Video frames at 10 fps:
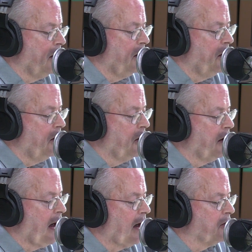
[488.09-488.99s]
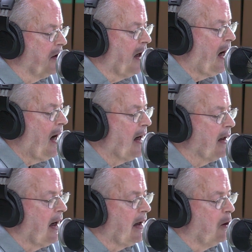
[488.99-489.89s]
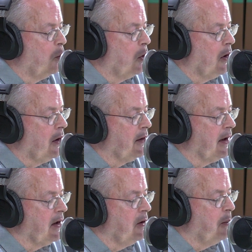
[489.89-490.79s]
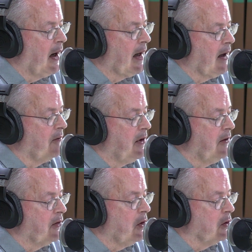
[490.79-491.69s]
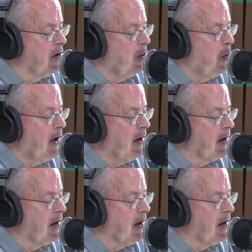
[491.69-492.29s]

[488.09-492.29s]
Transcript: you can actually highlight a word that you might have difficulty with.